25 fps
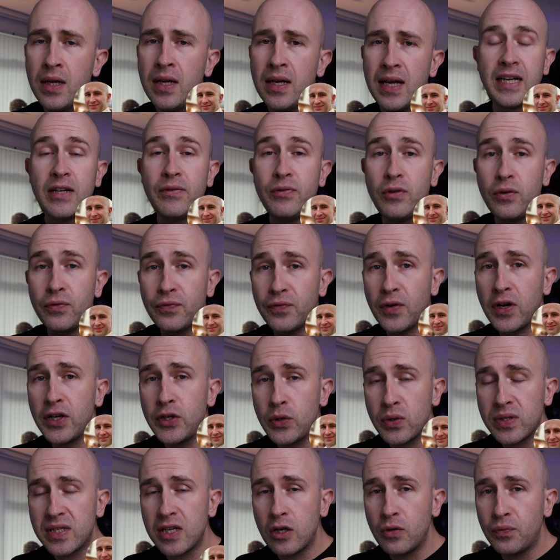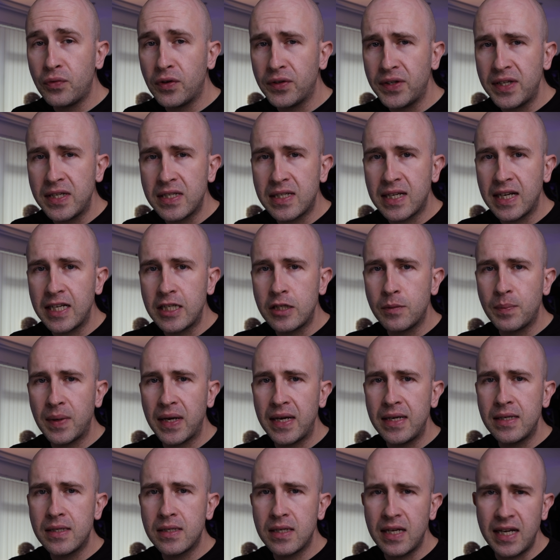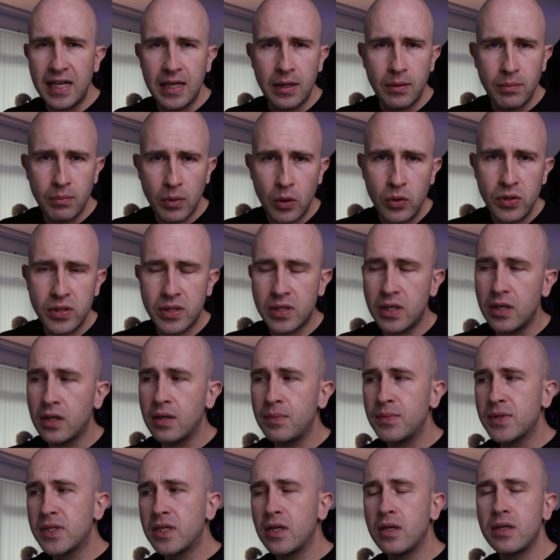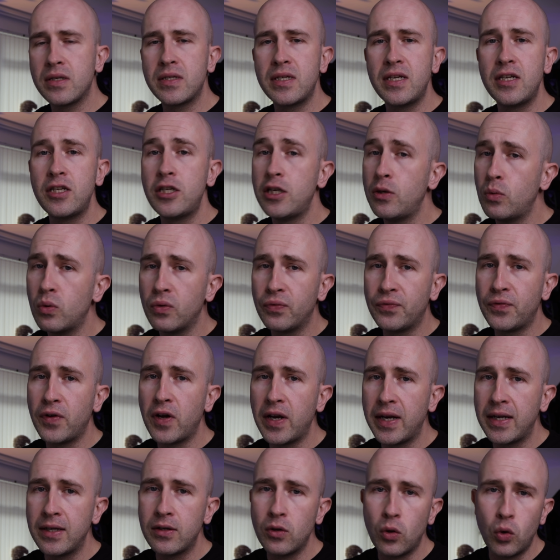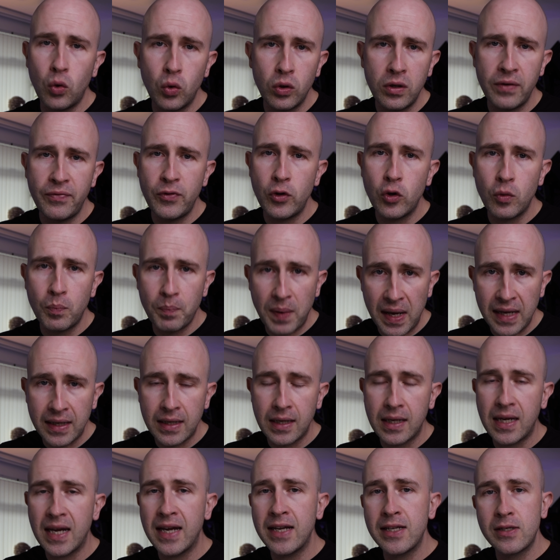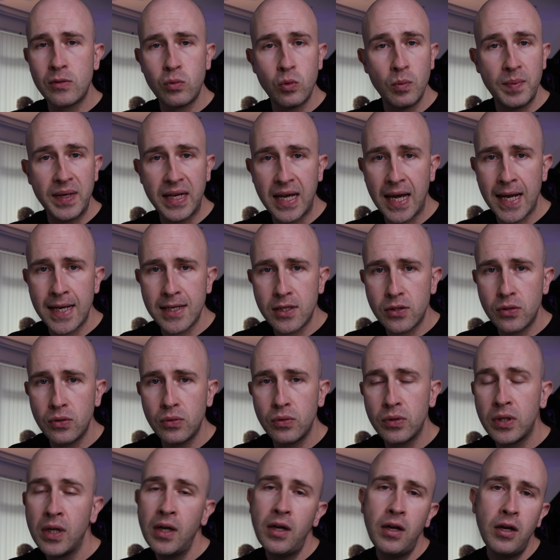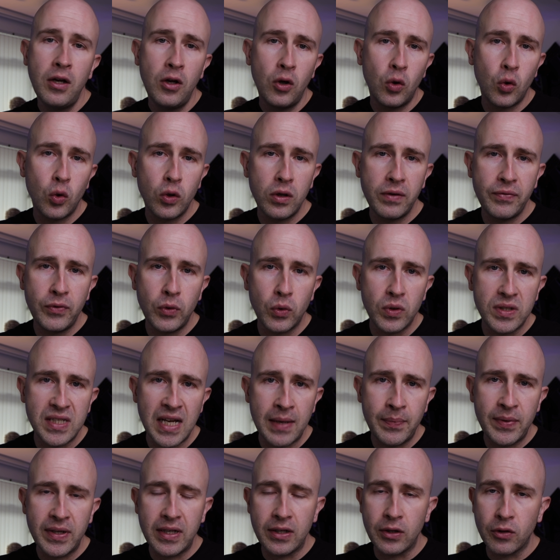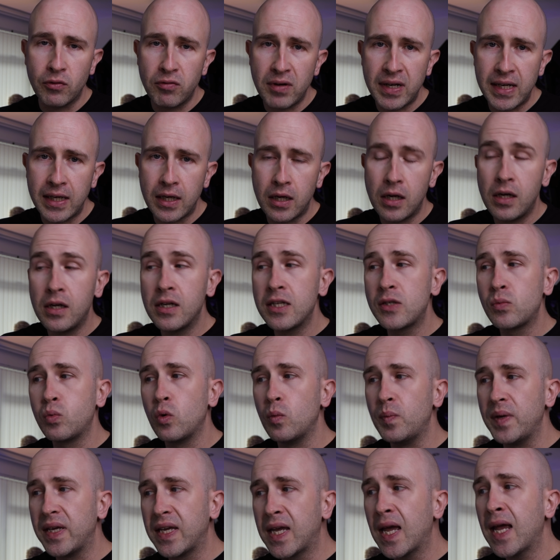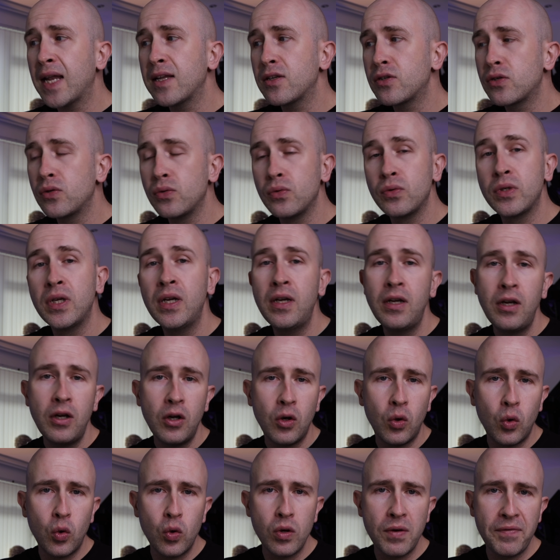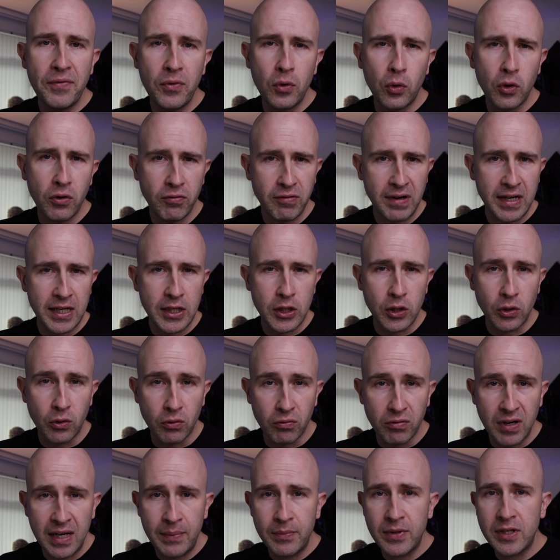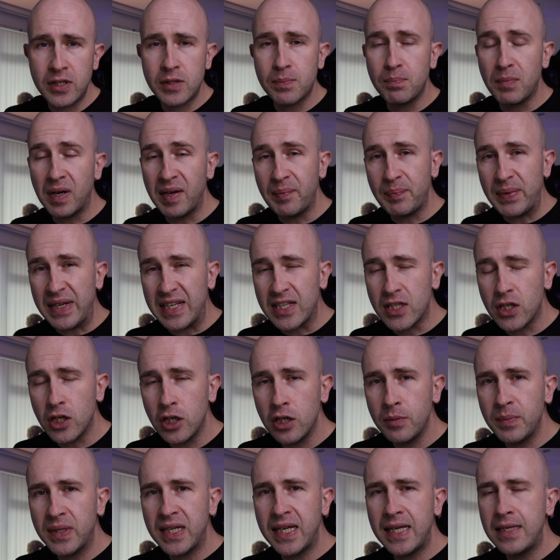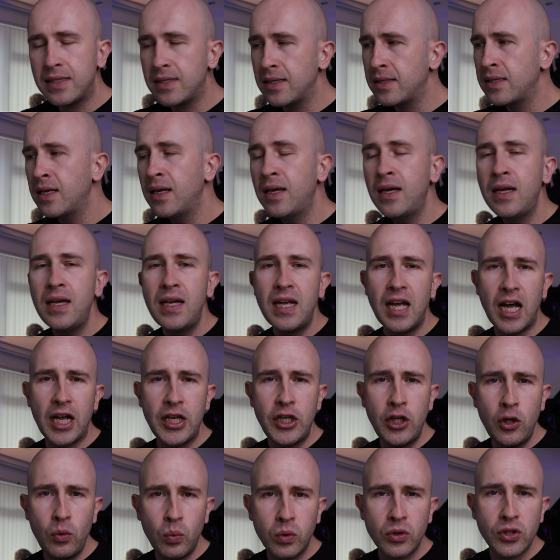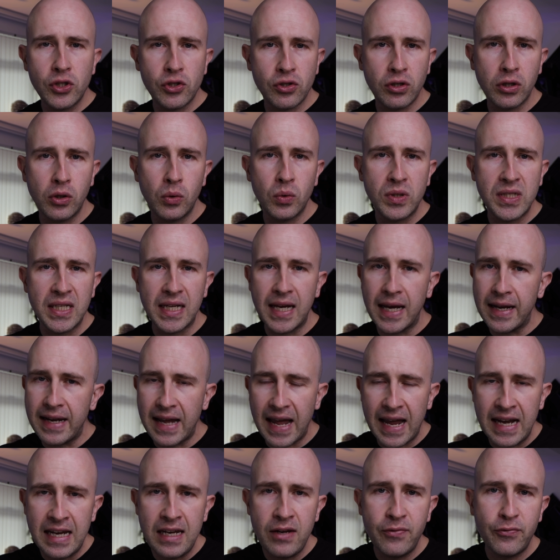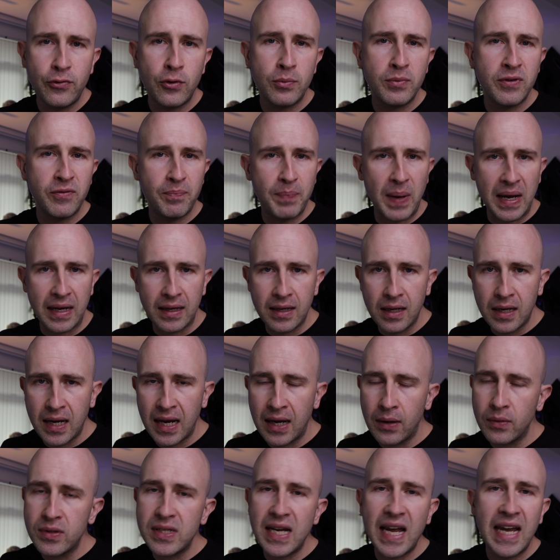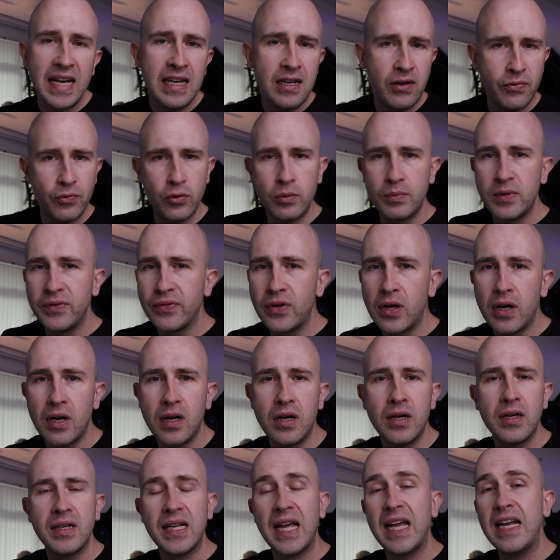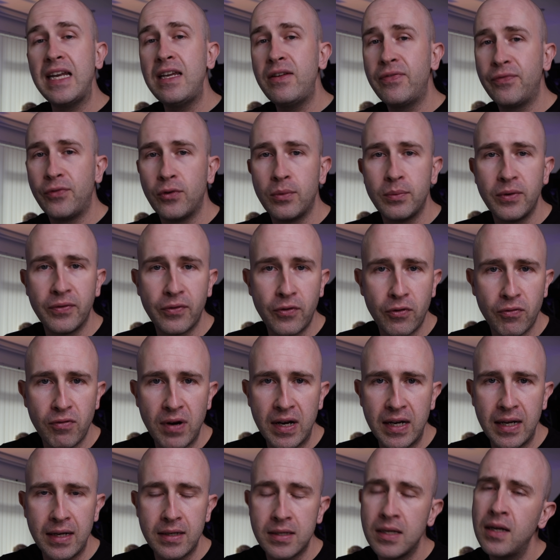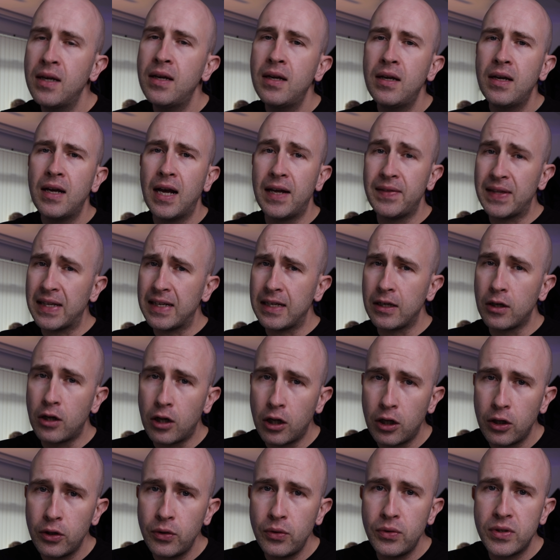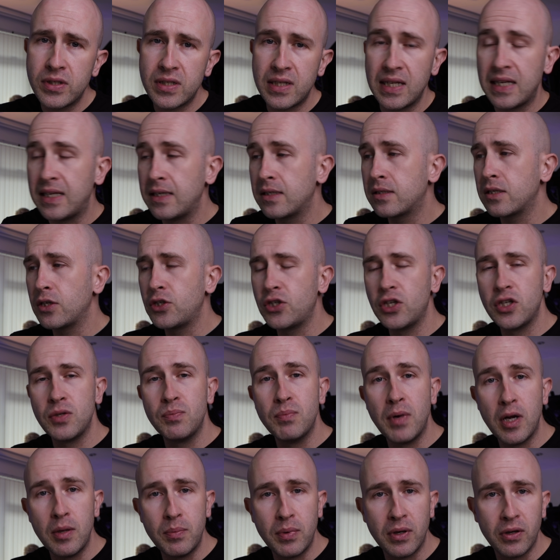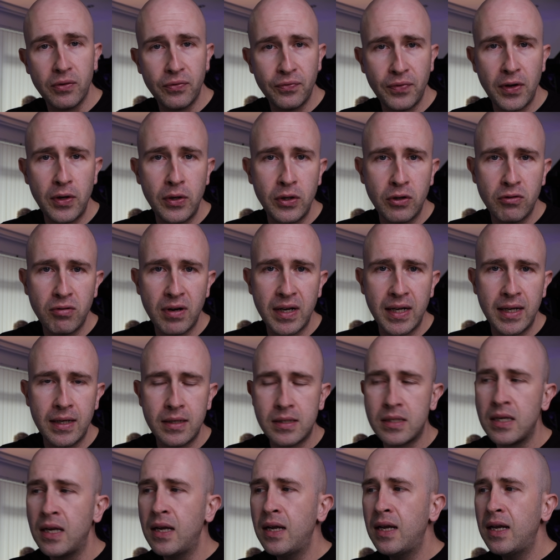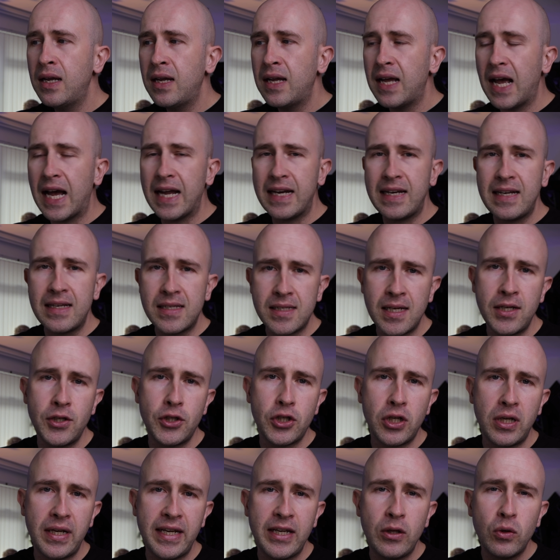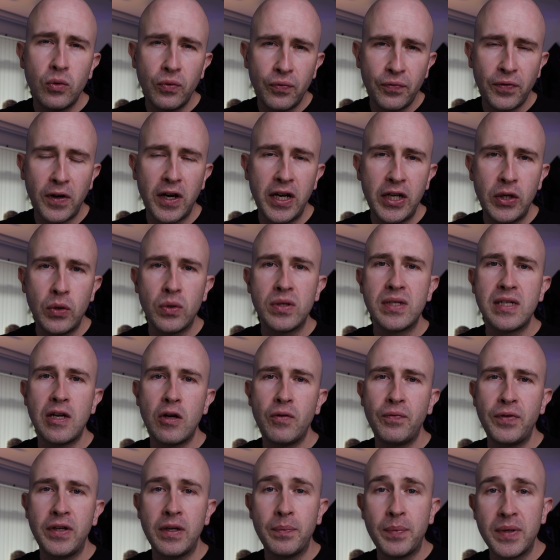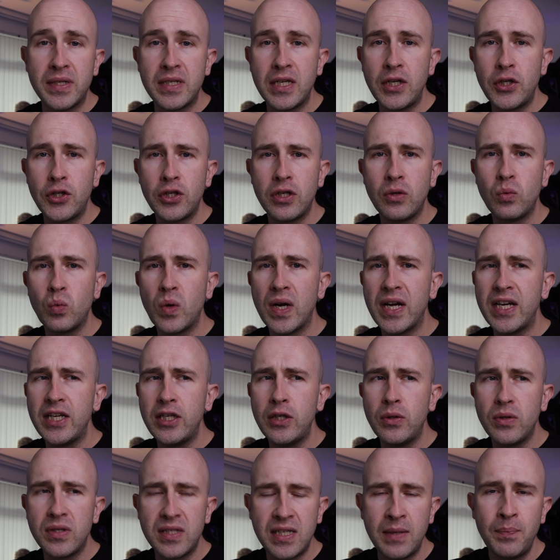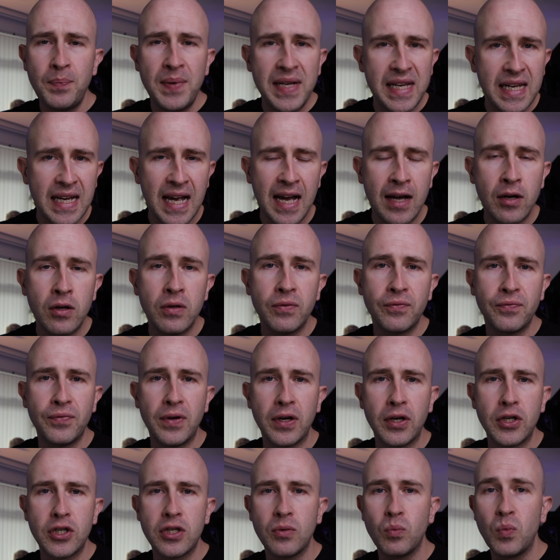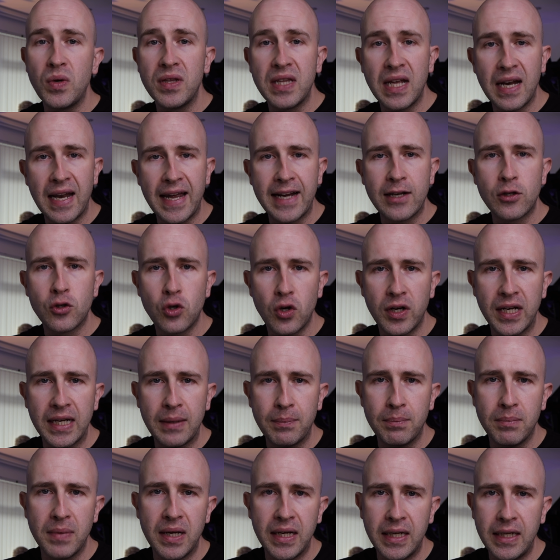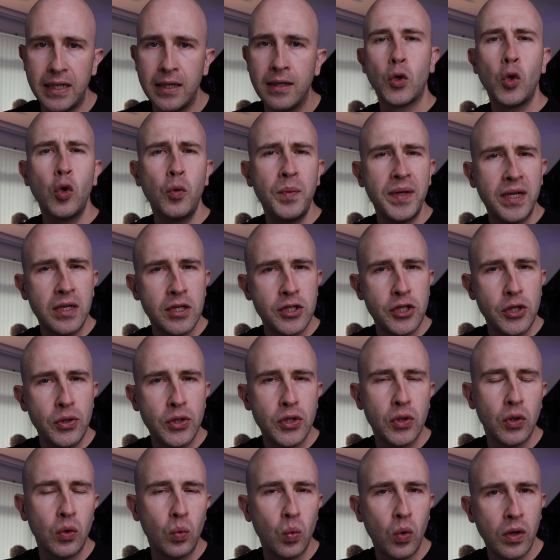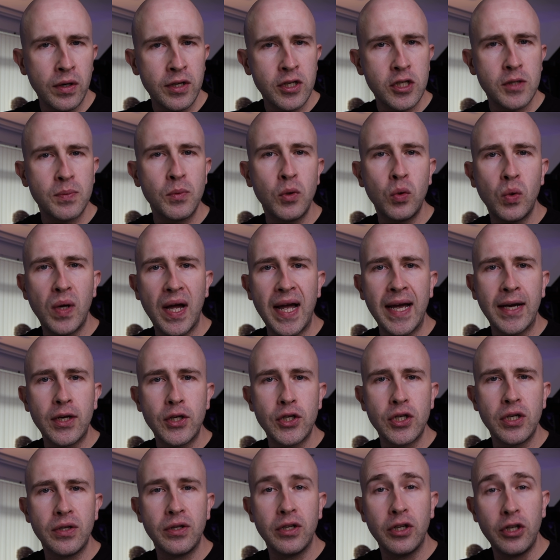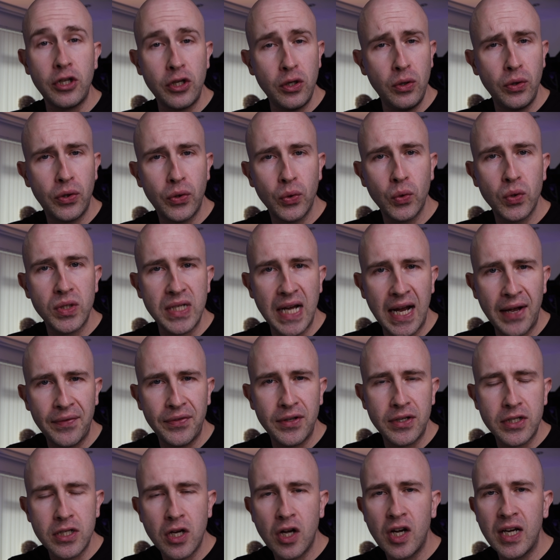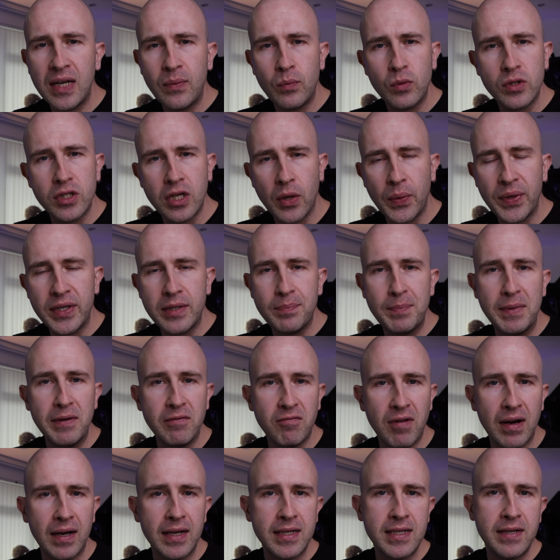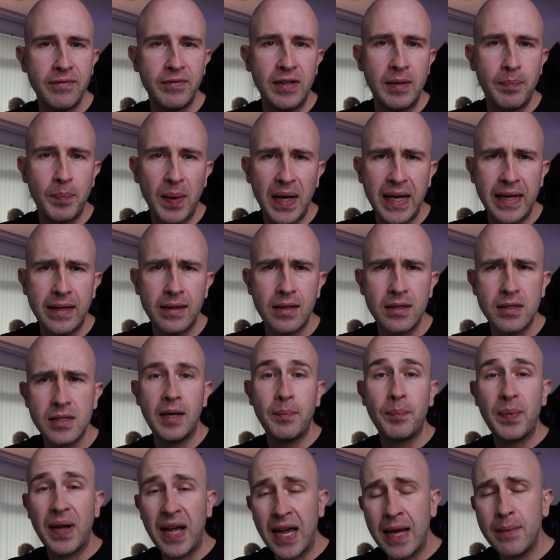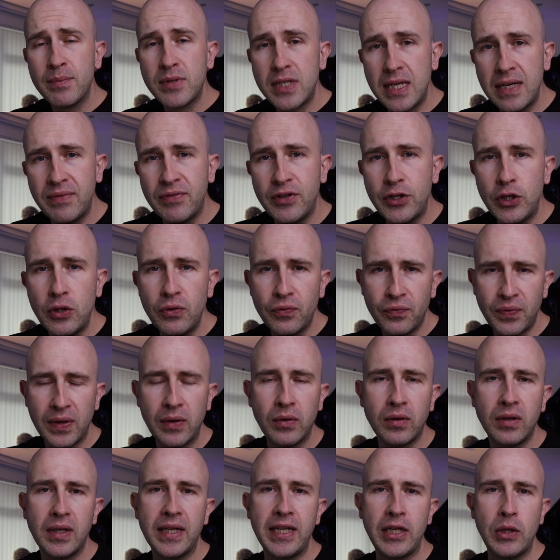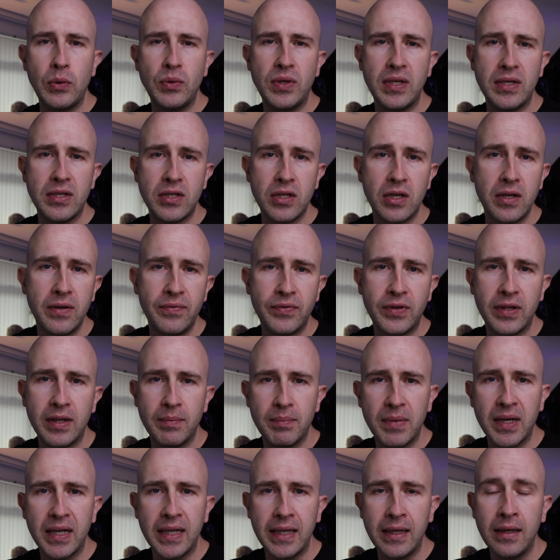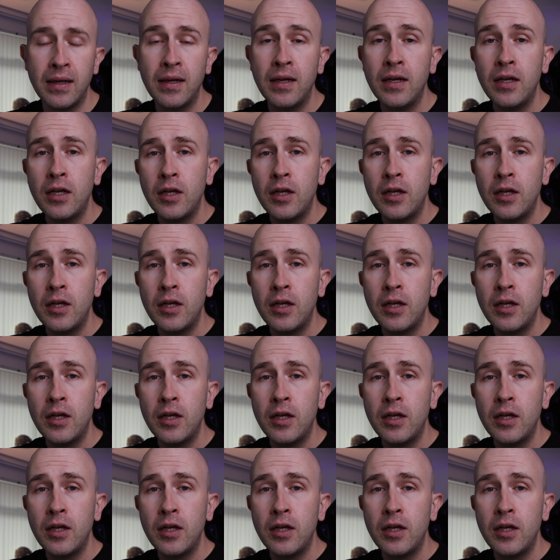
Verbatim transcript: And if you find yourself on this database, in most circumstances, you will find all of your bank accounts will be cancelled all of your debit and credit cards will be cancelled, all of your credit agreements might be terminated, and you will struggle to get any form of bank account, any form of card, any form of credit, and that includes things such as mobile phone credits. And essentially, you'll find yourself in a position where you simply cannot function with electronic money. All because you took one small action that you thought at the time was going to be relatively painless, and perhaps even you felt like you deserved the money.